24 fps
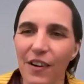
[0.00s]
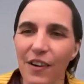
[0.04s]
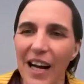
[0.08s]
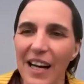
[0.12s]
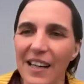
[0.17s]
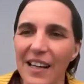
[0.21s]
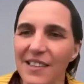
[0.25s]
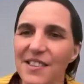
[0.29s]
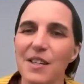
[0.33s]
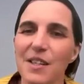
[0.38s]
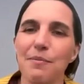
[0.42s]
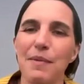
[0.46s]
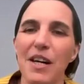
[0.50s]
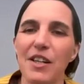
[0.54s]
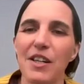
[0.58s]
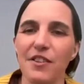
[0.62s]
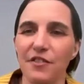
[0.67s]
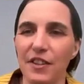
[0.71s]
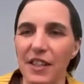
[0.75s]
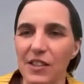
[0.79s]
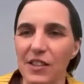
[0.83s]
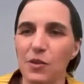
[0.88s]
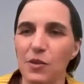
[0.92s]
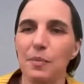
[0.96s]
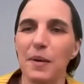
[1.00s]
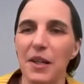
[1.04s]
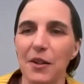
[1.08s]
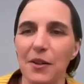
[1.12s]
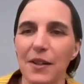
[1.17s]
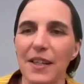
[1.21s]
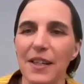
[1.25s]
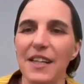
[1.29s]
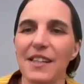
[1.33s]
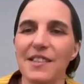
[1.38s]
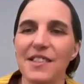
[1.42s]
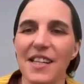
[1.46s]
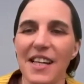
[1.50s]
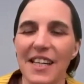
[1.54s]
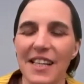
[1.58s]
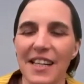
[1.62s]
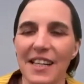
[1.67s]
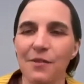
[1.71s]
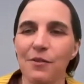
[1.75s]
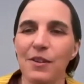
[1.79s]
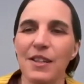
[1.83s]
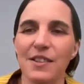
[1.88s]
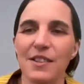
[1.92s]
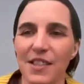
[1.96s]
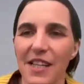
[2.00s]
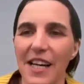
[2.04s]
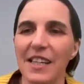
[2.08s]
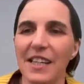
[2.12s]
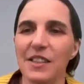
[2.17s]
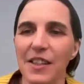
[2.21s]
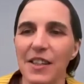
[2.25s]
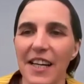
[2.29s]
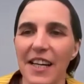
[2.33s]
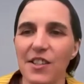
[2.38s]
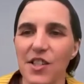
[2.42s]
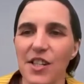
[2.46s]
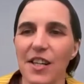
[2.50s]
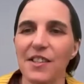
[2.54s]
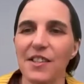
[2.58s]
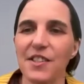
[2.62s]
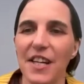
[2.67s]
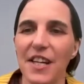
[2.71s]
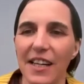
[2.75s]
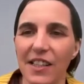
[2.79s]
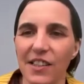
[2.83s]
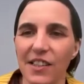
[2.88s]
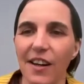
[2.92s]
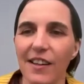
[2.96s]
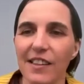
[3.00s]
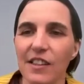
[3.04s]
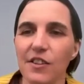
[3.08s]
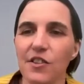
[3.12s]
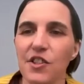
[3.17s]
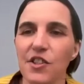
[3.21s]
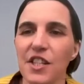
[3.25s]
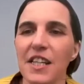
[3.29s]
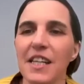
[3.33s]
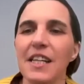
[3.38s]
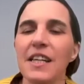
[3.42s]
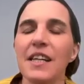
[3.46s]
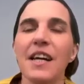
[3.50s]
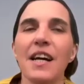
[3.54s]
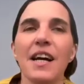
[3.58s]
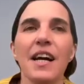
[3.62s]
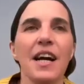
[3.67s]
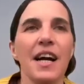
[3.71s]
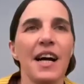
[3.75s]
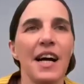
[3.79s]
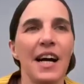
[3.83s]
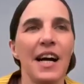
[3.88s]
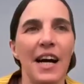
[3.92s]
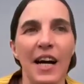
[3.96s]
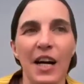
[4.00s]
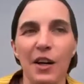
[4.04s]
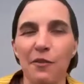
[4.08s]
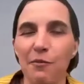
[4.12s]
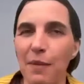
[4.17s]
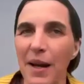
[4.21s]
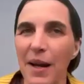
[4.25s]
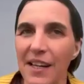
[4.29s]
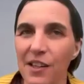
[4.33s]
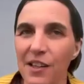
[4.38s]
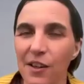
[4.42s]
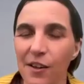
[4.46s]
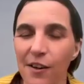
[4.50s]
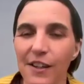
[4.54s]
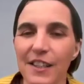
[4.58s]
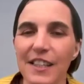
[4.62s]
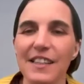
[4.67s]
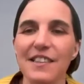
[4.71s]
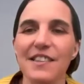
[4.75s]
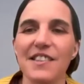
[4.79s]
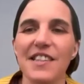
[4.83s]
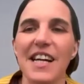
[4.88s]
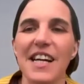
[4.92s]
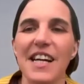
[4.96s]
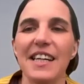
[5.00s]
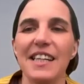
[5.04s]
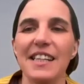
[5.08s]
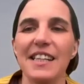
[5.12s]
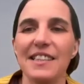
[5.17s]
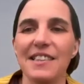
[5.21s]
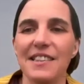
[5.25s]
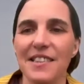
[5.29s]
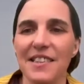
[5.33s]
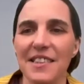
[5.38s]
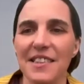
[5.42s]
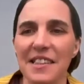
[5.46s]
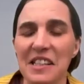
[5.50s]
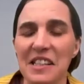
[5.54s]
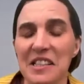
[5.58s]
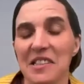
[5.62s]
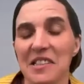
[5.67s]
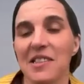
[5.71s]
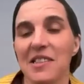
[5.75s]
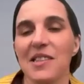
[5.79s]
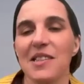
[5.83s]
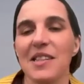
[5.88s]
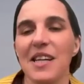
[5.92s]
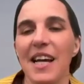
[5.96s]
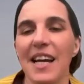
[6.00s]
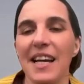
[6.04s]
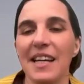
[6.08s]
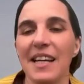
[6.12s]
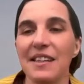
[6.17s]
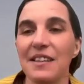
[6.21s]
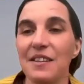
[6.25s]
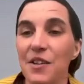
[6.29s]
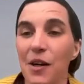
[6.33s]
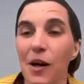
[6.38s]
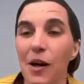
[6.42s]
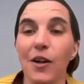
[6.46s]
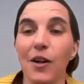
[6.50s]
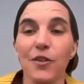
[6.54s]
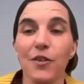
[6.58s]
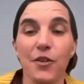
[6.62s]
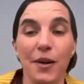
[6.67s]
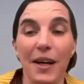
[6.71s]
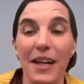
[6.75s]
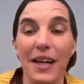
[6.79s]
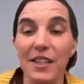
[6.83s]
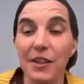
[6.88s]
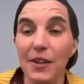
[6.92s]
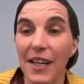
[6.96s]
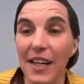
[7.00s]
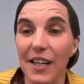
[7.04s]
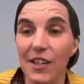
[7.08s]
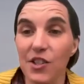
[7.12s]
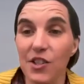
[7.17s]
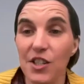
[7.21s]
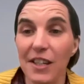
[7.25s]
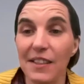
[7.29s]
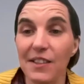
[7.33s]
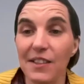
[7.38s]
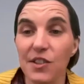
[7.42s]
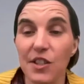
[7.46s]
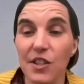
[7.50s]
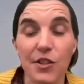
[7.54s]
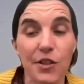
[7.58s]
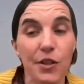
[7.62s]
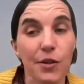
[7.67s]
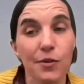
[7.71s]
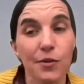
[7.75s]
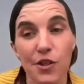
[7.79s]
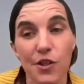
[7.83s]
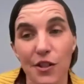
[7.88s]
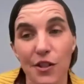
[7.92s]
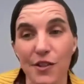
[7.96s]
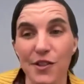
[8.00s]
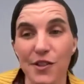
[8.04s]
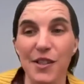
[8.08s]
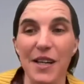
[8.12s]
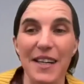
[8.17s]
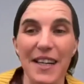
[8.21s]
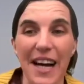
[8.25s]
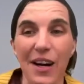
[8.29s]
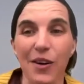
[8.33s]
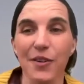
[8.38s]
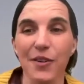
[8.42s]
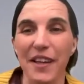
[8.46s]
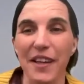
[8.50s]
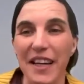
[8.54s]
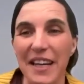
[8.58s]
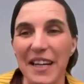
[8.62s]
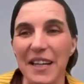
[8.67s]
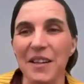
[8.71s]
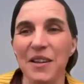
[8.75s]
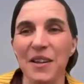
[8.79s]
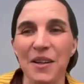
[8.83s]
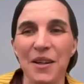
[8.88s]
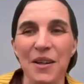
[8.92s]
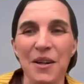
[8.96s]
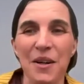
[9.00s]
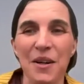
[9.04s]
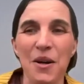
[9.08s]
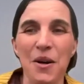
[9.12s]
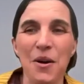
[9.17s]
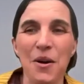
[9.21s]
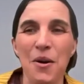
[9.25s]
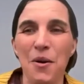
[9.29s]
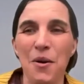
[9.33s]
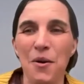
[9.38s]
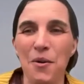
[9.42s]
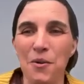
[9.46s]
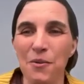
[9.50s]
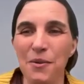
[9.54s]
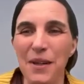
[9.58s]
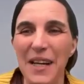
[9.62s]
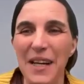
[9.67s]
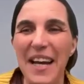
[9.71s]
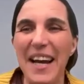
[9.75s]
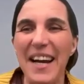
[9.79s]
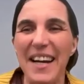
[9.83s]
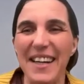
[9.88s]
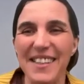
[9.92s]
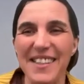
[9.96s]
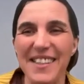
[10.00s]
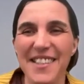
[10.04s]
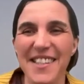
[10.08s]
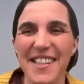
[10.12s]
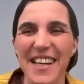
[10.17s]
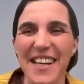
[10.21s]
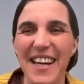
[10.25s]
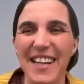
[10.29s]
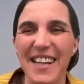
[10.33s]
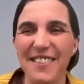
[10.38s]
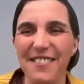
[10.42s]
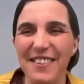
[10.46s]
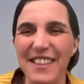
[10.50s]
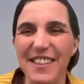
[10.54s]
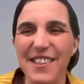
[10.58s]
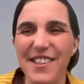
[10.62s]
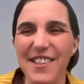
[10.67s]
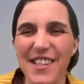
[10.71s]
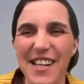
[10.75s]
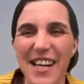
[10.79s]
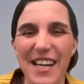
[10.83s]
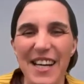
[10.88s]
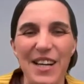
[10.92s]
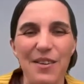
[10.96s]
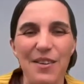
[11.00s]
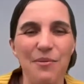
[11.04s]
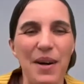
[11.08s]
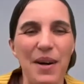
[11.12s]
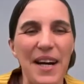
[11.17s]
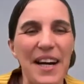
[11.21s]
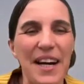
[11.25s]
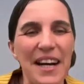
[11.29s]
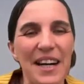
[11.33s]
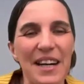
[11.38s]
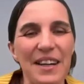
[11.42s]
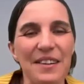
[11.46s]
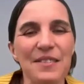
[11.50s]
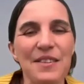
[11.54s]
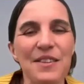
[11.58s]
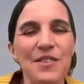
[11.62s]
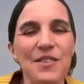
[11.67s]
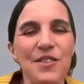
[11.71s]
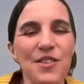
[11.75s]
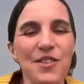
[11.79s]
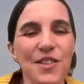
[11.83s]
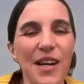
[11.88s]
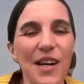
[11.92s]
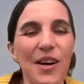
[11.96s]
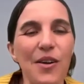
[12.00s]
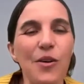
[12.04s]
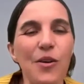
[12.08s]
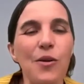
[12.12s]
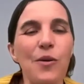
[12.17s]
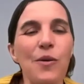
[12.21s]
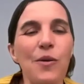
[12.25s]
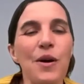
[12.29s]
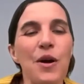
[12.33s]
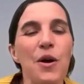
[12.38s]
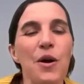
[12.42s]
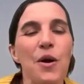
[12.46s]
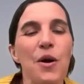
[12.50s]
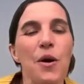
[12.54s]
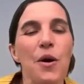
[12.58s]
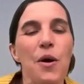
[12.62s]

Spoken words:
vast amount of experience with educational technology and learning sciences, and also educational institutions and how they react and reshape. So